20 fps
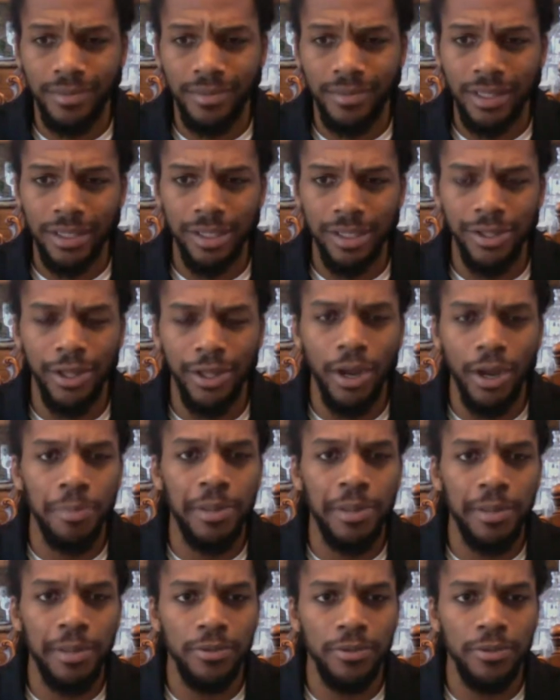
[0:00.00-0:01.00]
there are
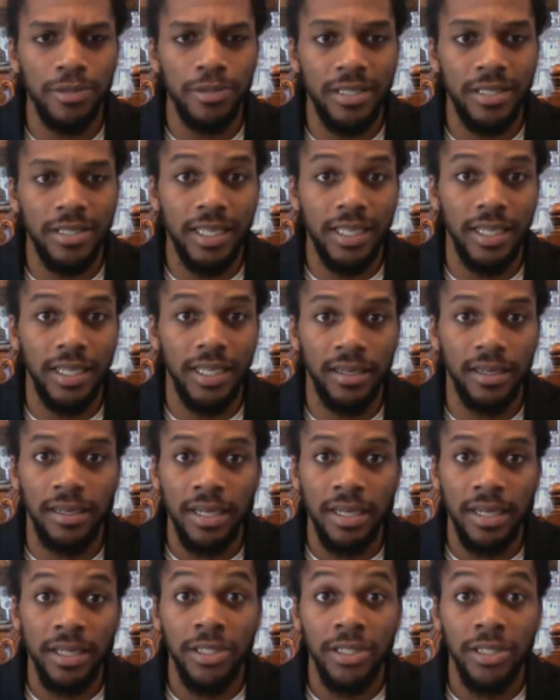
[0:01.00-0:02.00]
people seeking
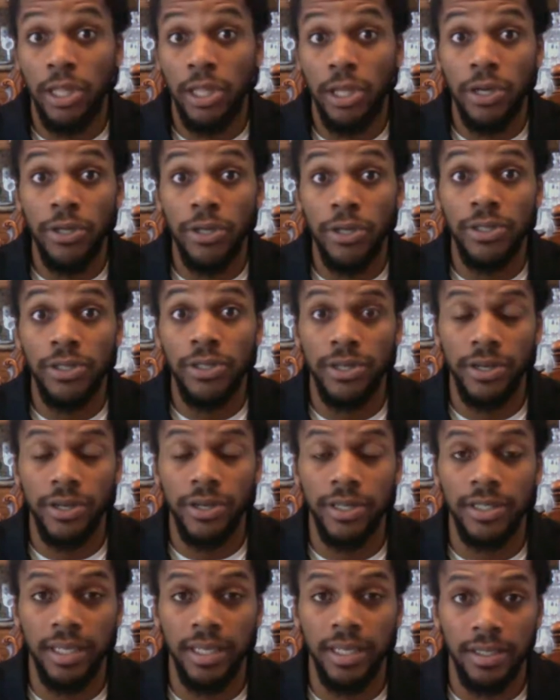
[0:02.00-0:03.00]
to learn
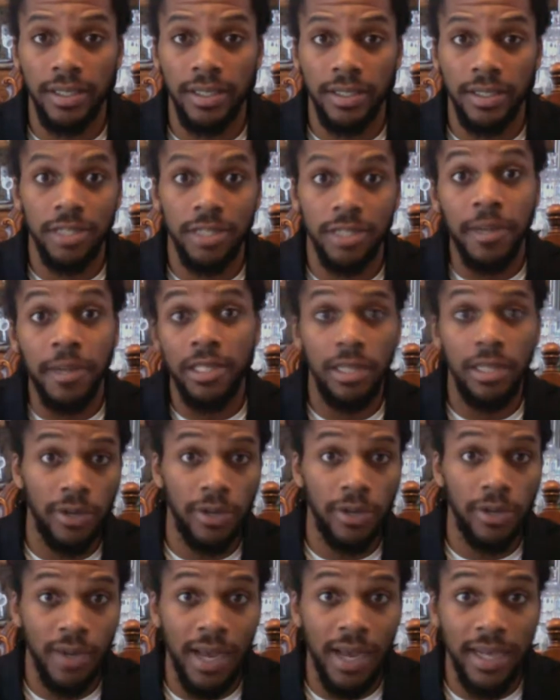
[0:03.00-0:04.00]
certain things, especially when
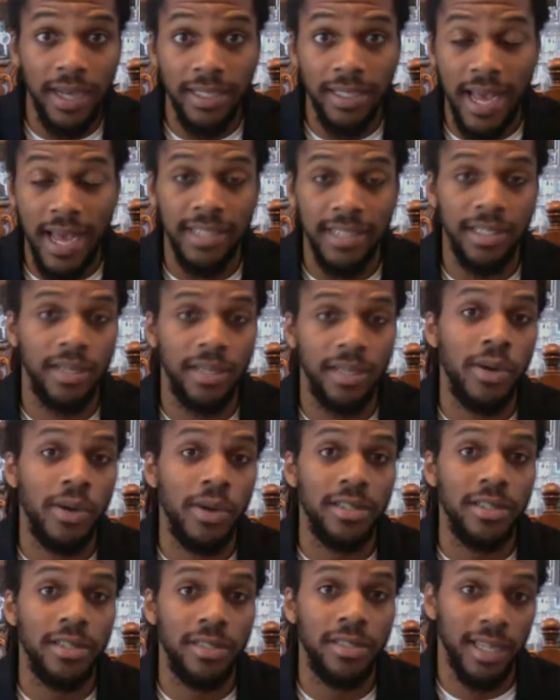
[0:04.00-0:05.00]
you guys are asking
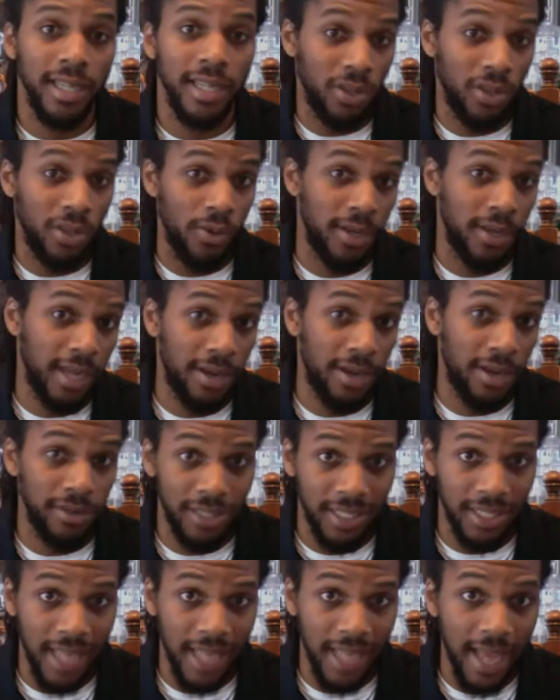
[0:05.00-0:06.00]
questions like the one that was
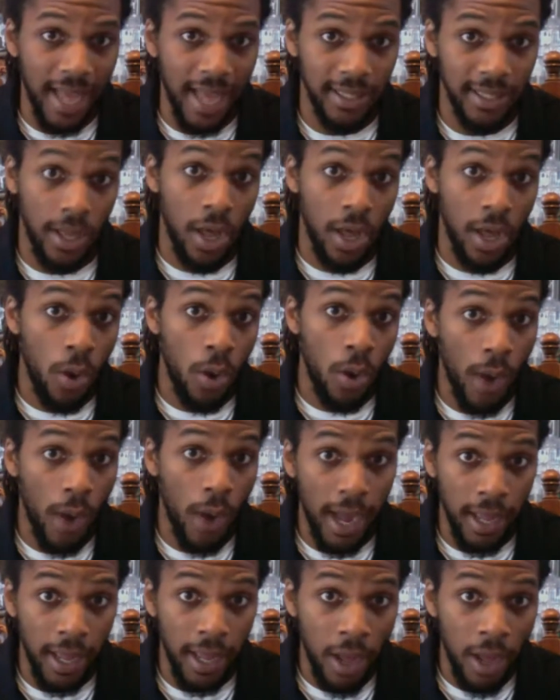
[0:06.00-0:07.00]
just asked.
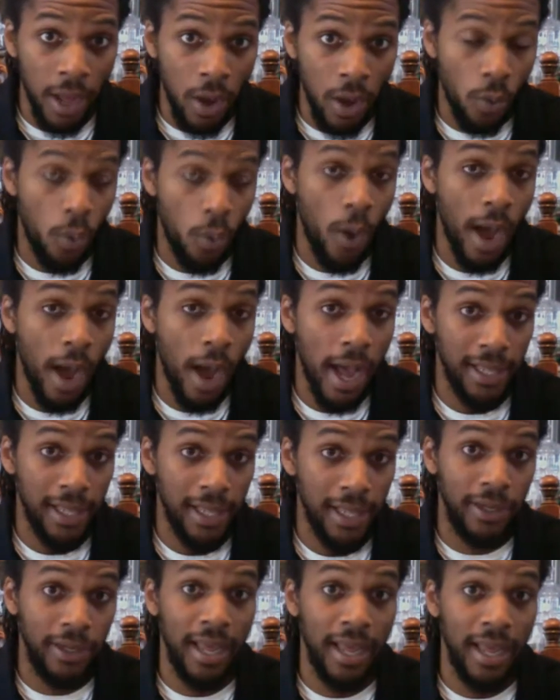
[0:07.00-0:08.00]
Why
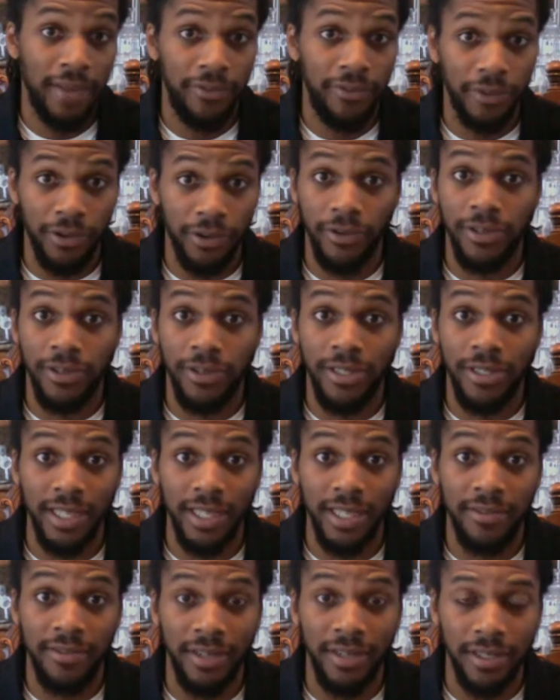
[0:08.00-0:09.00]
Learn Life University
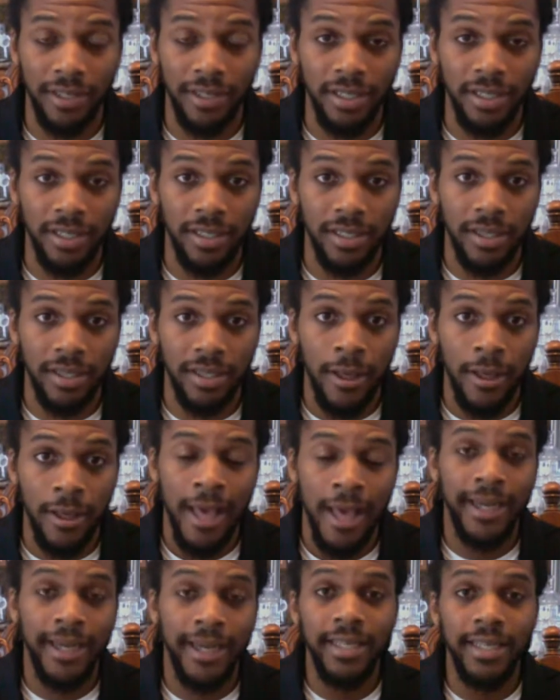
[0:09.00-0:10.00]
even exists?
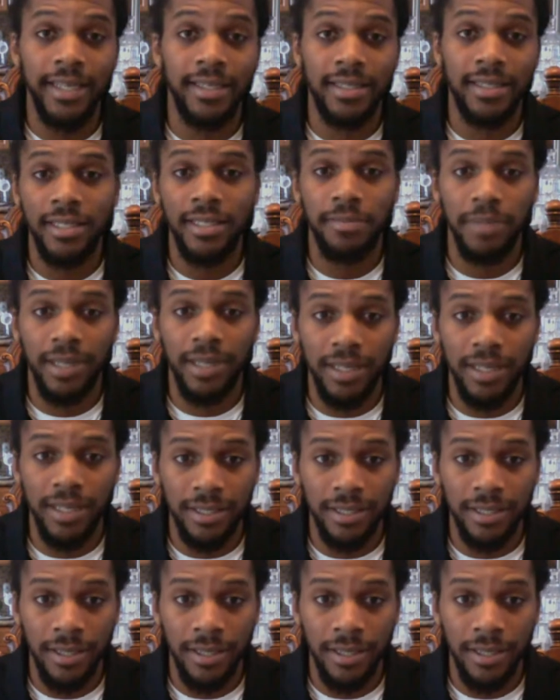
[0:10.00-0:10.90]
And it exists because